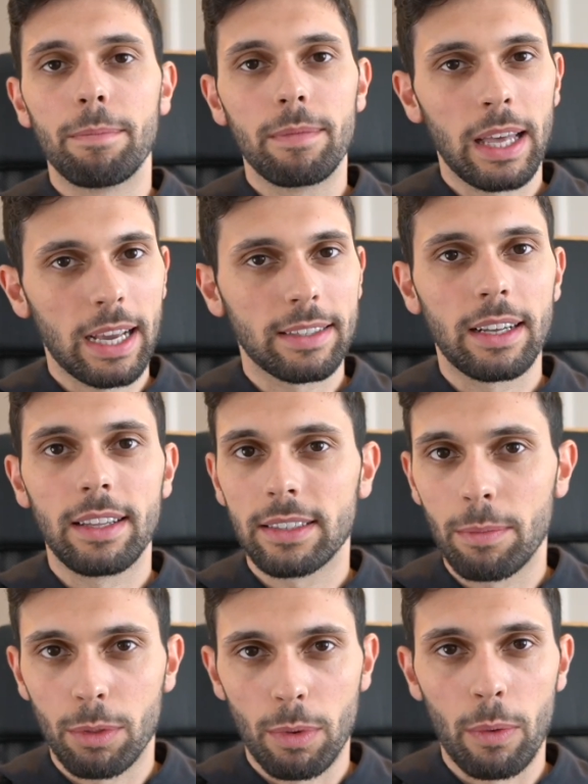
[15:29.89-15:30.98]
Like I said, it does
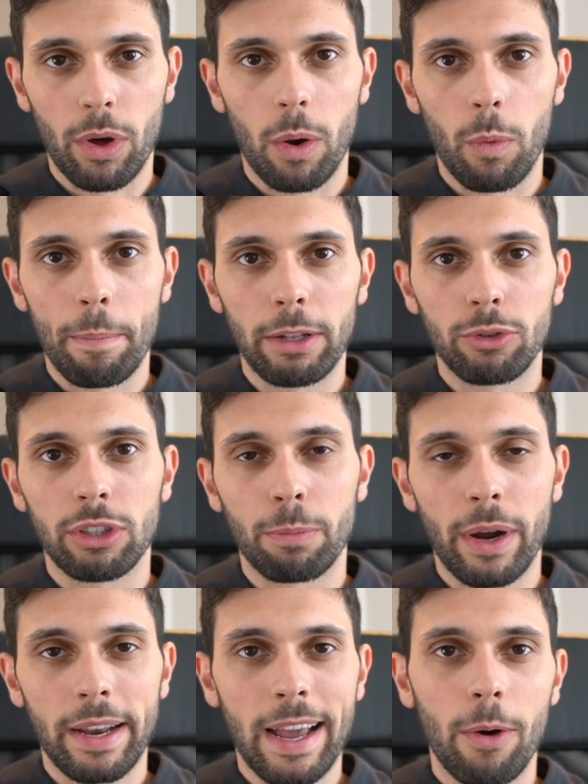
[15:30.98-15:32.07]
come with my one-on-one mentorship
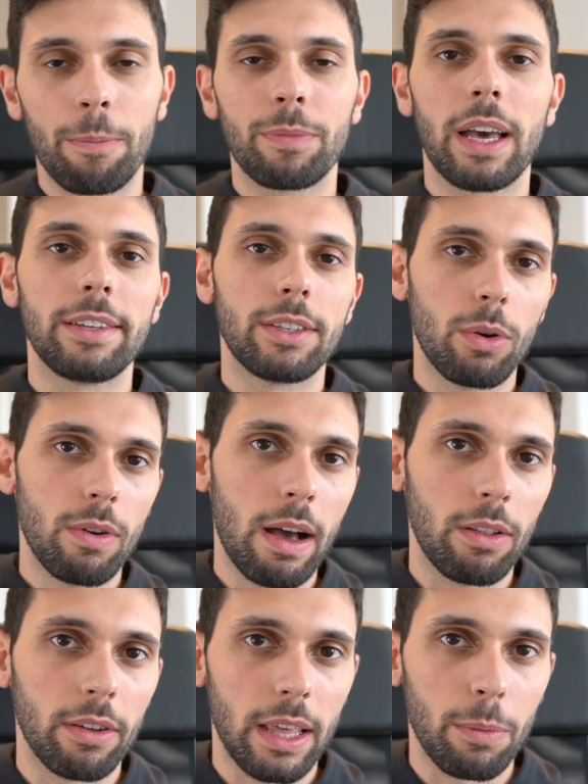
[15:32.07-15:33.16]
right now. I don't know how
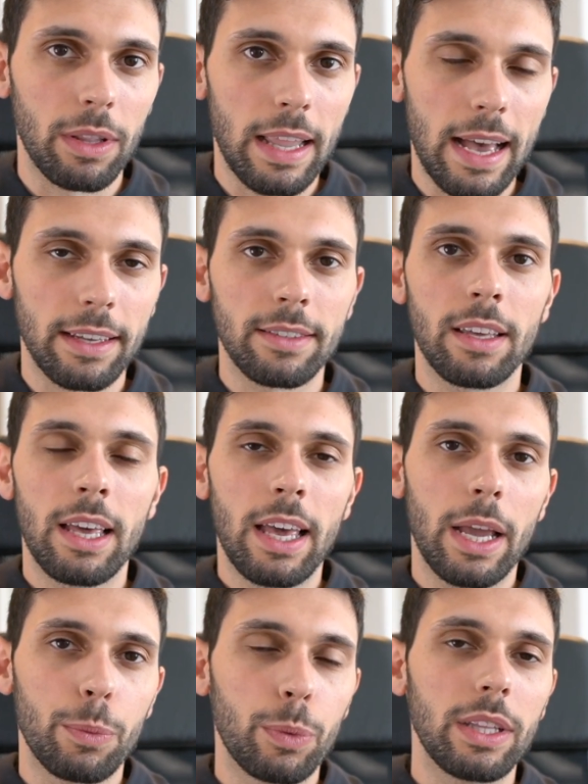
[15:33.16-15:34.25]
long that will last.
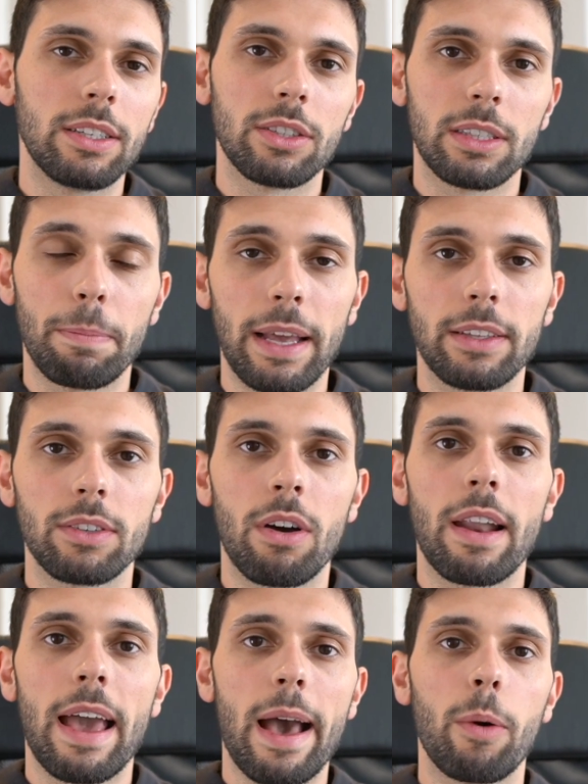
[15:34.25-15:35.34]
It really just depends on
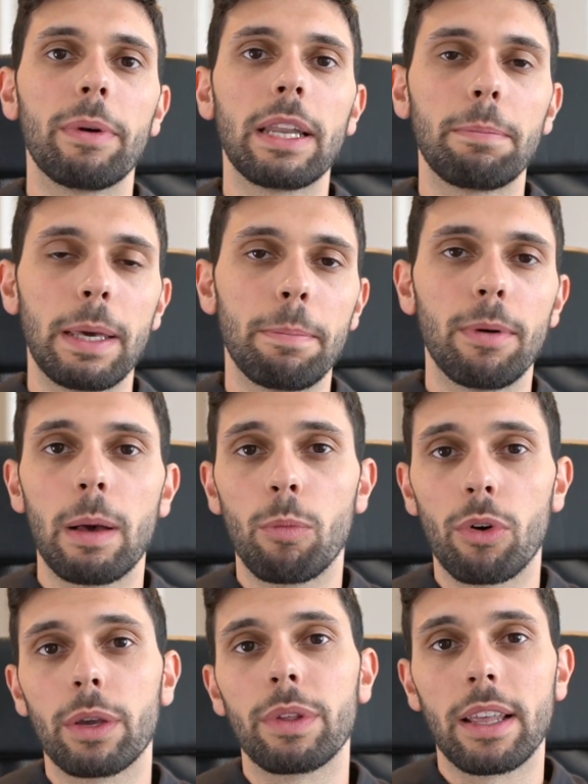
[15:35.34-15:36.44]
how many people I'm
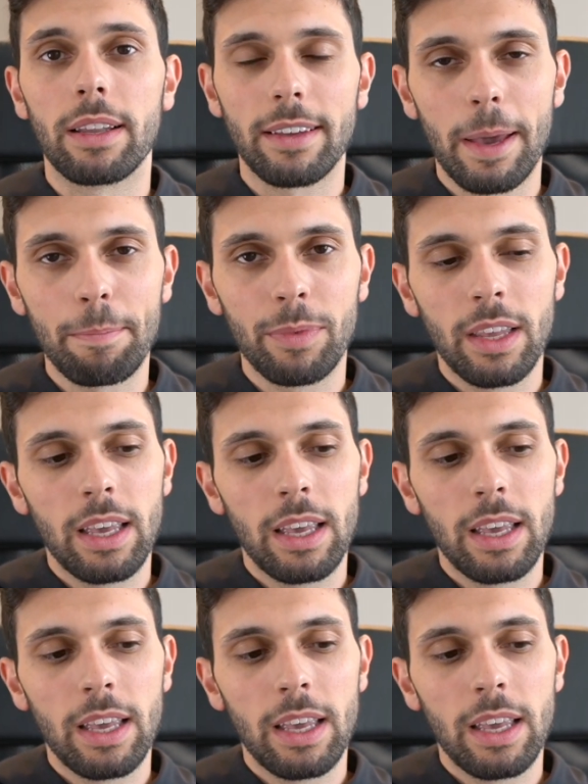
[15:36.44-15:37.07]
working with at a time.